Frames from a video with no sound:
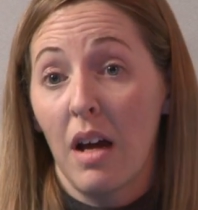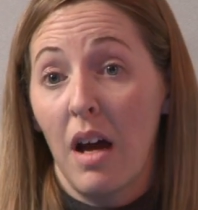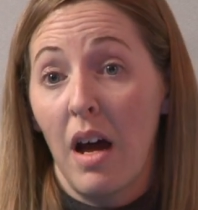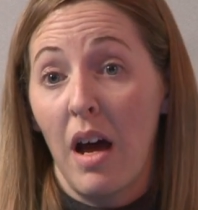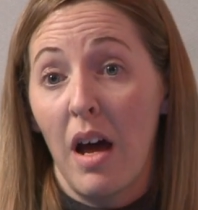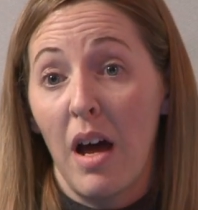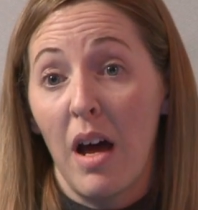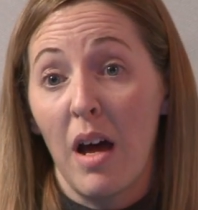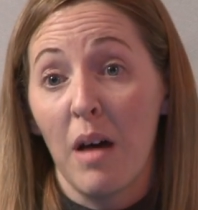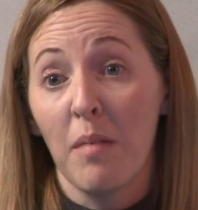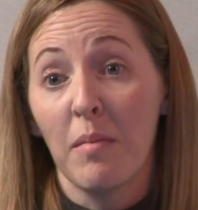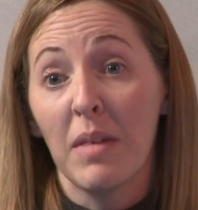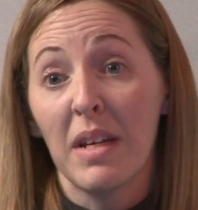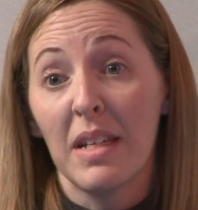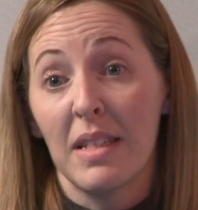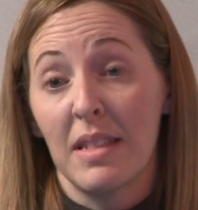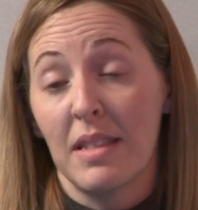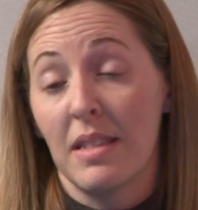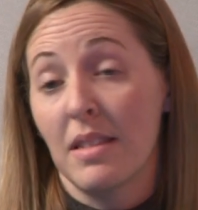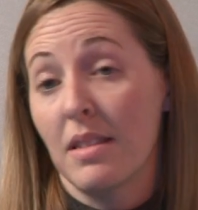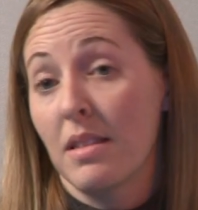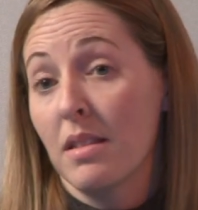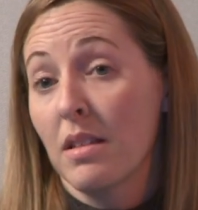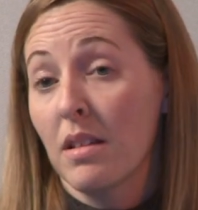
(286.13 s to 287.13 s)
Um,
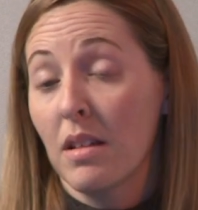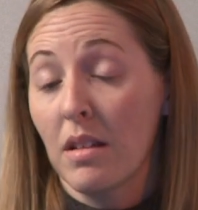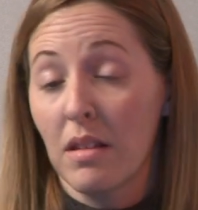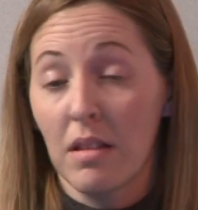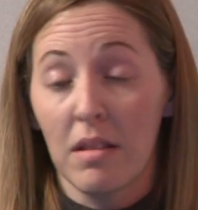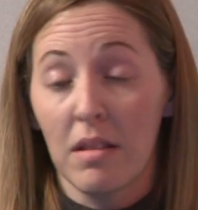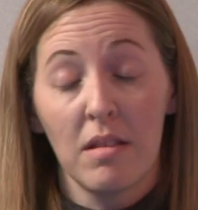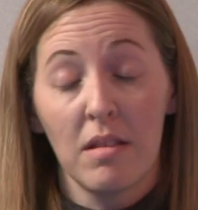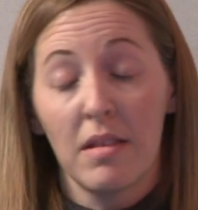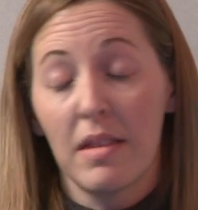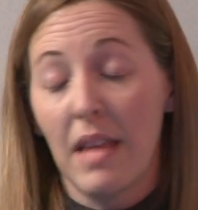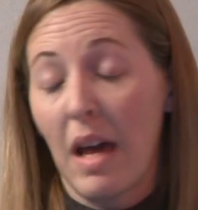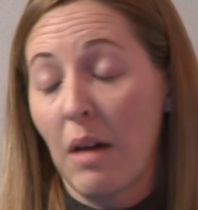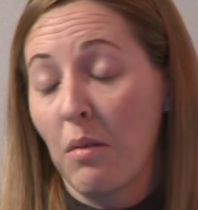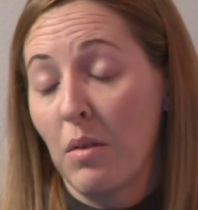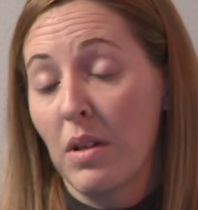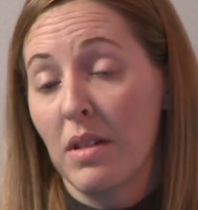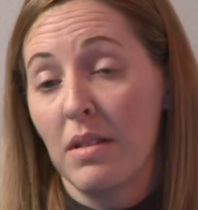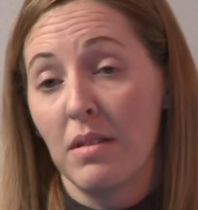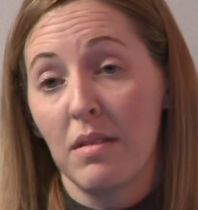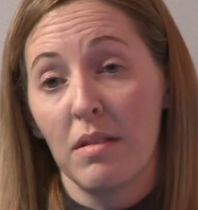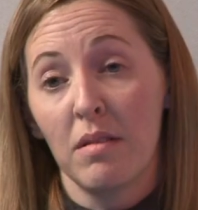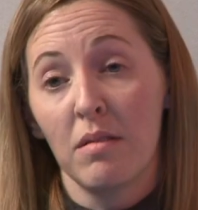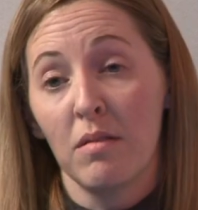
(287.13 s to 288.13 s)
it's, that
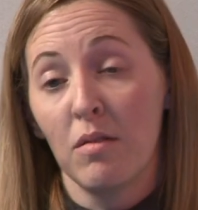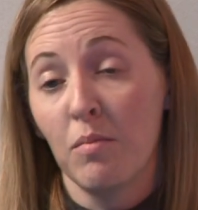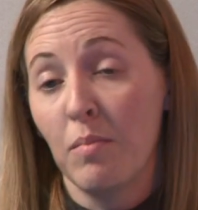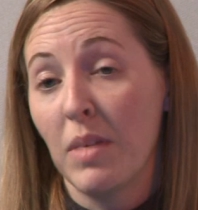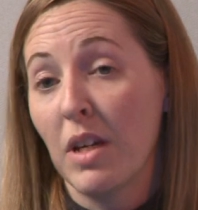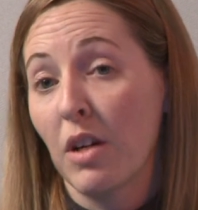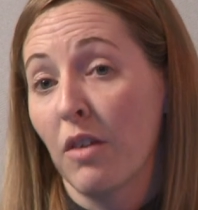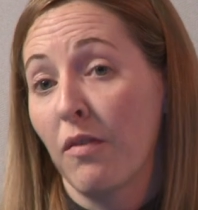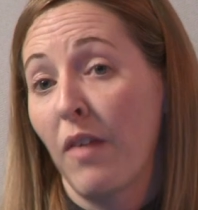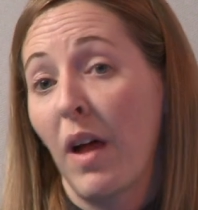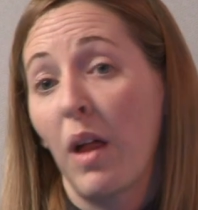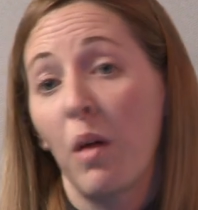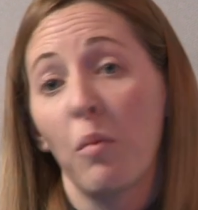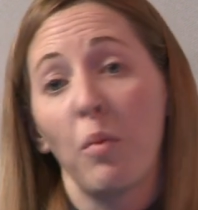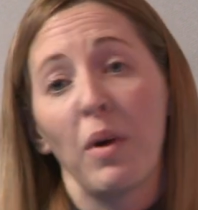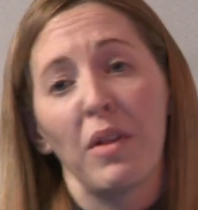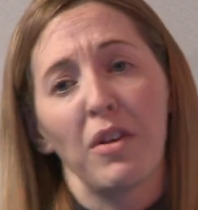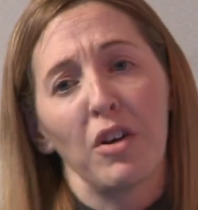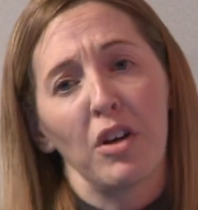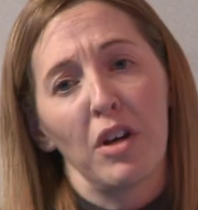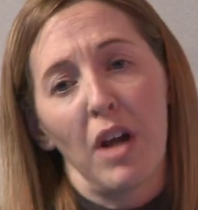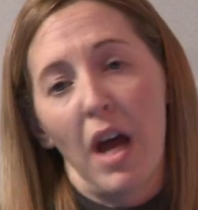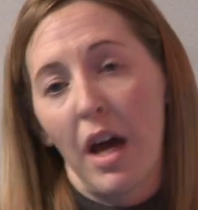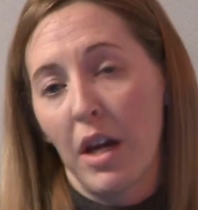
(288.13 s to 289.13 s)
would be your follow-up
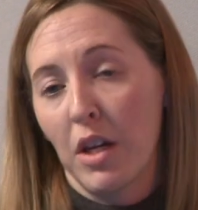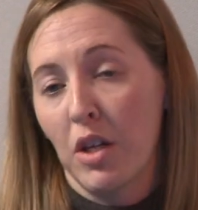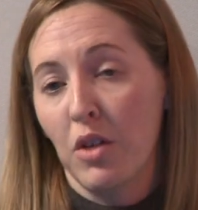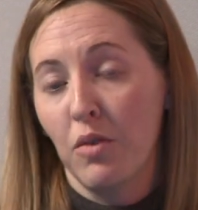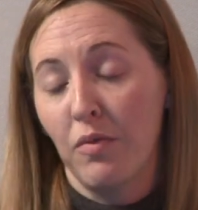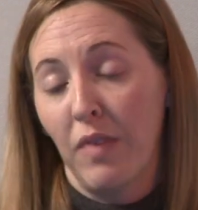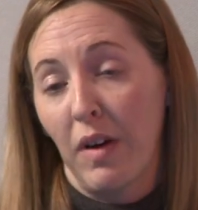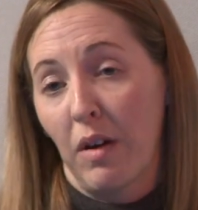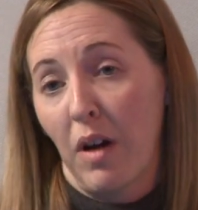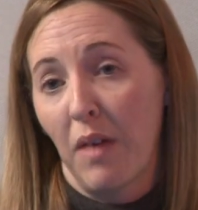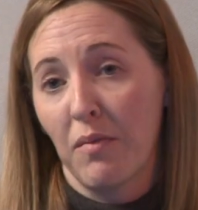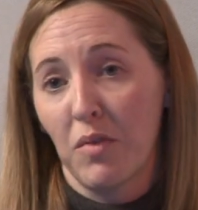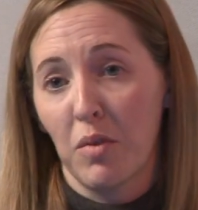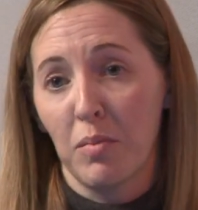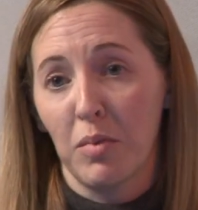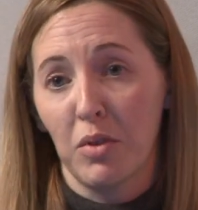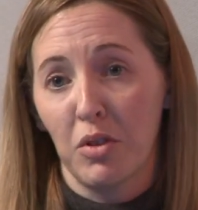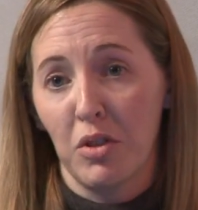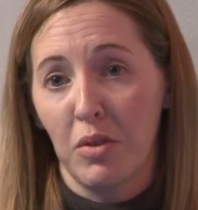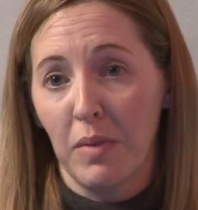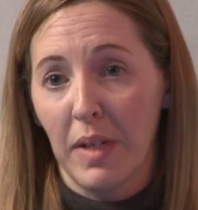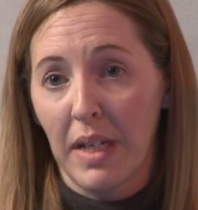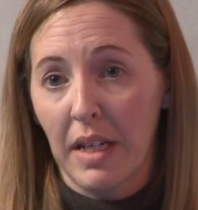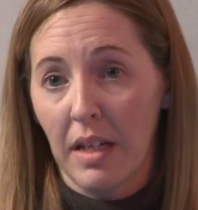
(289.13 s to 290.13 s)
whether or not you felt
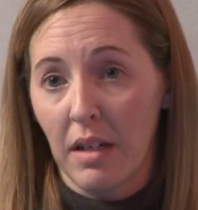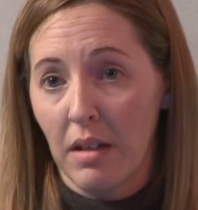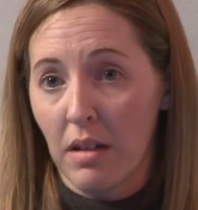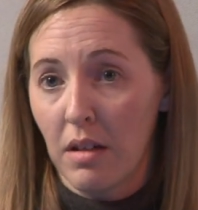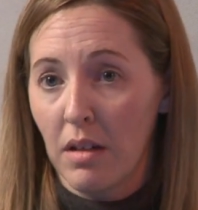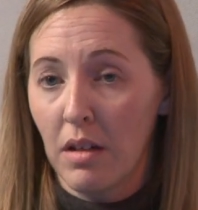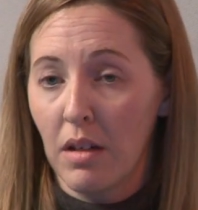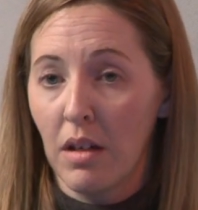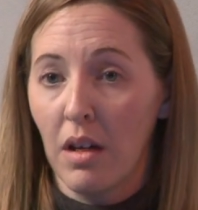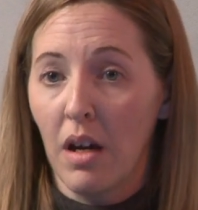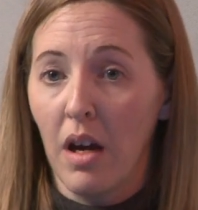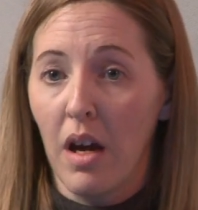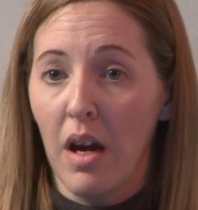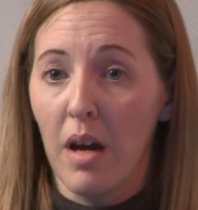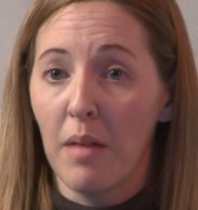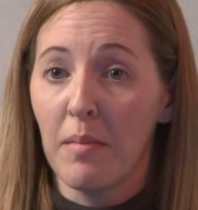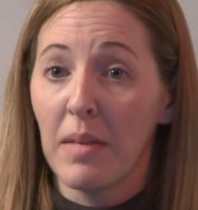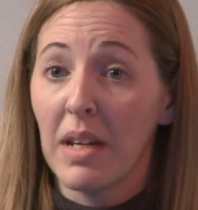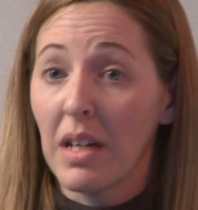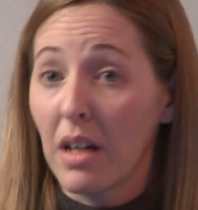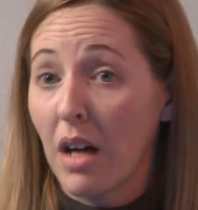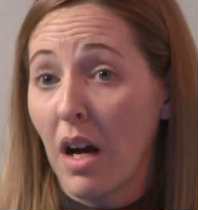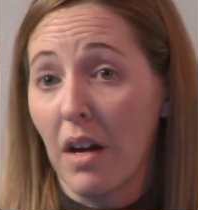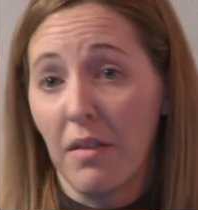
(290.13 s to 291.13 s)
comfortable doing it
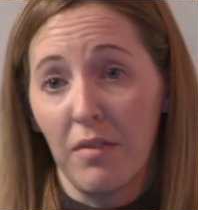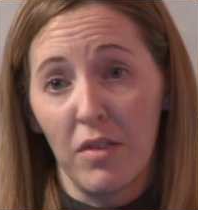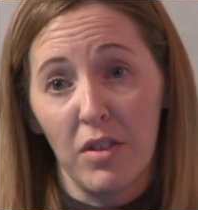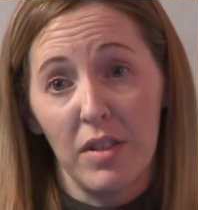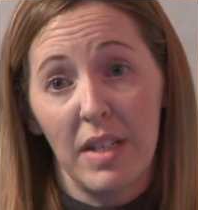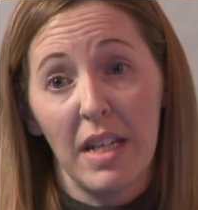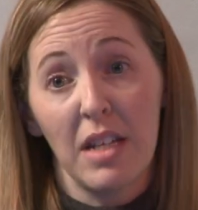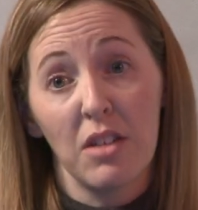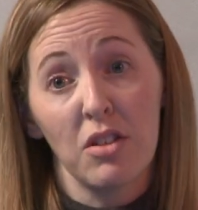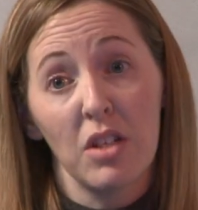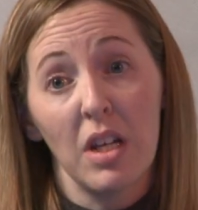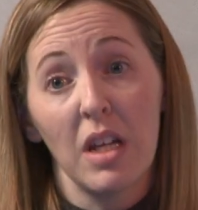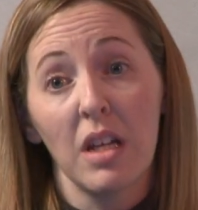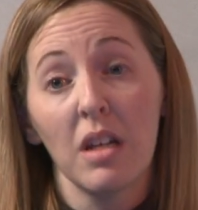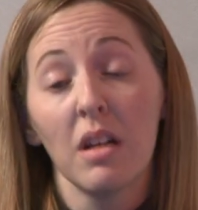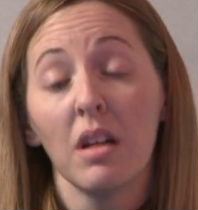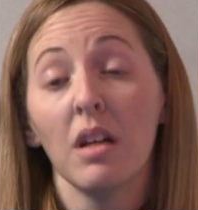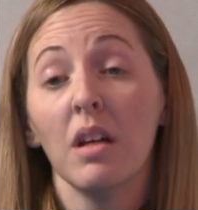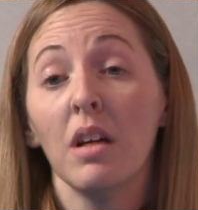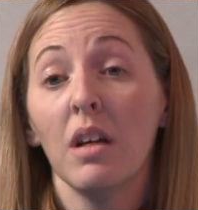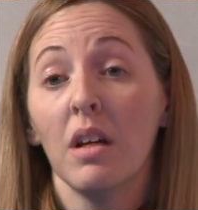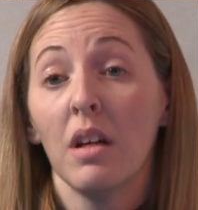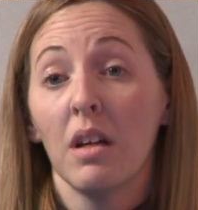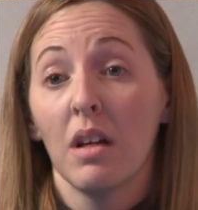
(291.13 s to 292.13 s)
um, in a
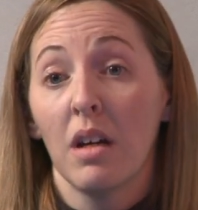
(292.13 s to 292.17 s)
conversation,